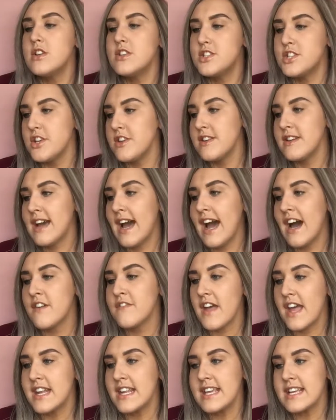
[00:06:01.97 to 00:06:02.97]
Do you
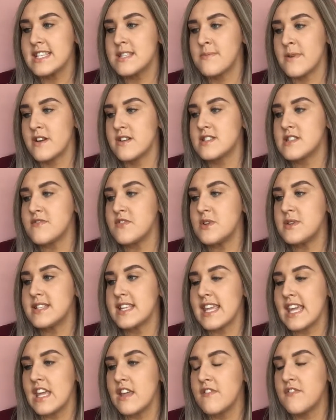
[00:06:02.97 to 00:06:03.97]
have any experience of
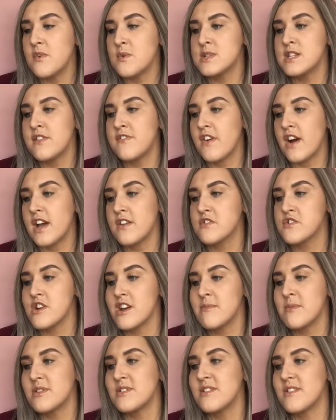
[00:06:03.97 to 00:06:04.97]
using E45
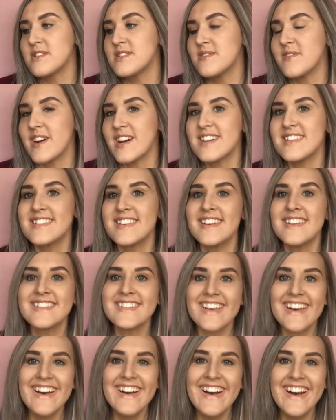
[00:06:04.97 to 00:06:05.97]
cream on your psoriasis?
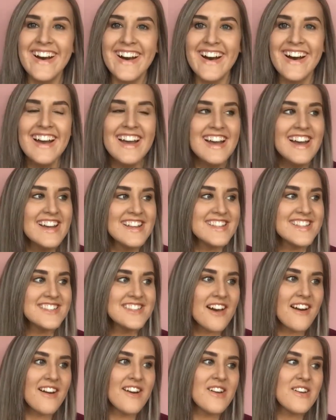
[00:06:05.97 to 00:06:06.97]

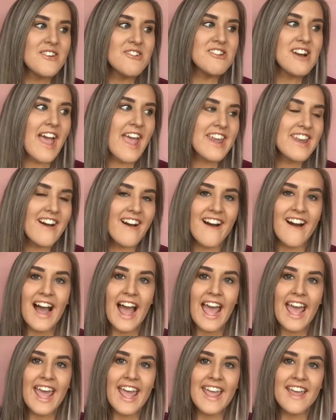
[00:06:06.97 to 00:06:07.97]
So when
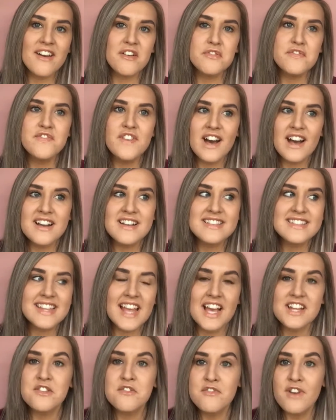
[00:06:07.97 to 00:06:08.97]
I first
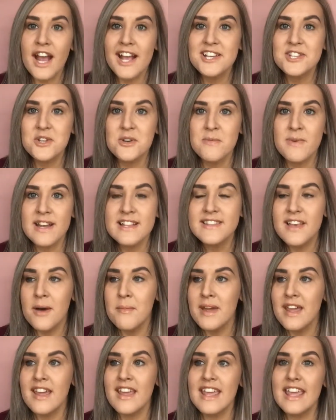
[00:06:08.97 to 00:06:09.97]
had a rash on my
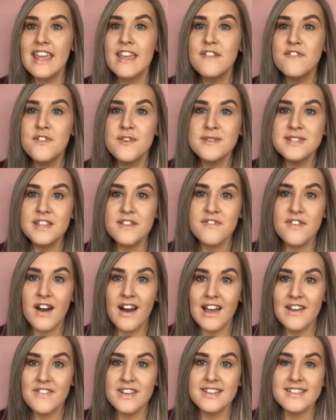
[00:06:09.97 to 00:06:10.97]
tummy,
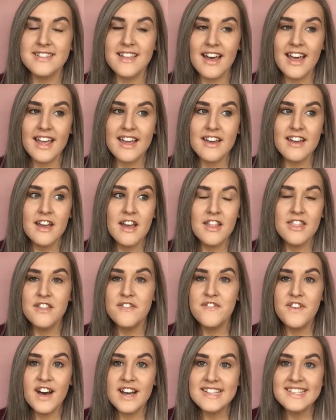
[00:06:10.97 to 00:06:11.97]
E45 is like the
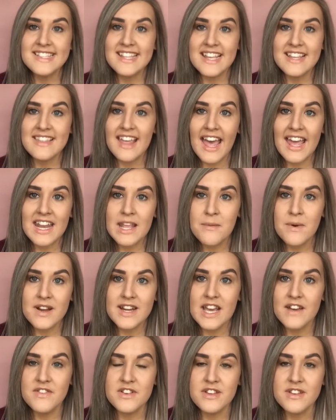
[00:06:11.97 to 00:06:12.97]
first thing that anyone
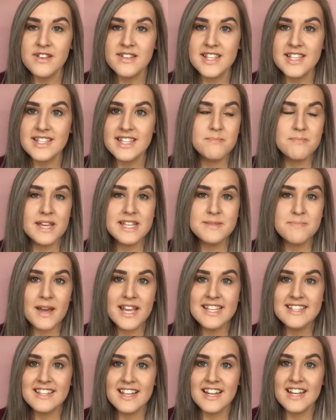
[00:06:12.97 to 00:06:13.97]
ever uses. It's
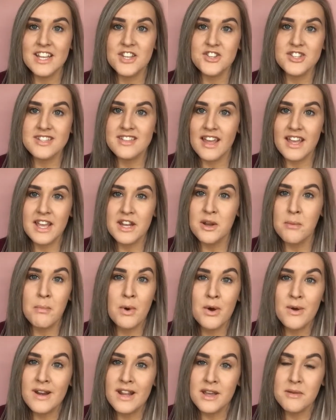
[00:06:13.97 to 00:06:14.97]
basically just like an
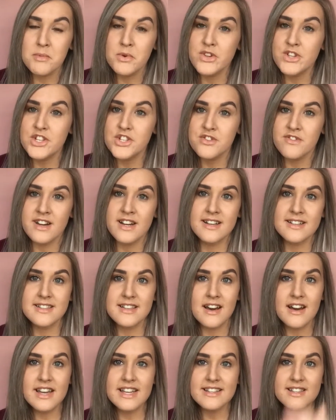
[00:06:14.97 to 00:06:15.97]
emollient
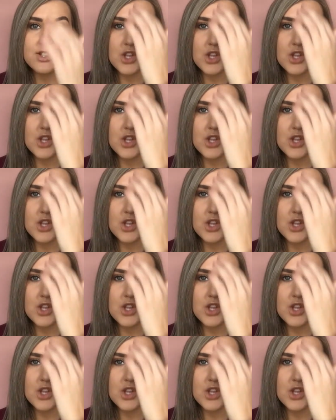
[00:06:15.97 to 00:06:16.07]
moisturizer. It's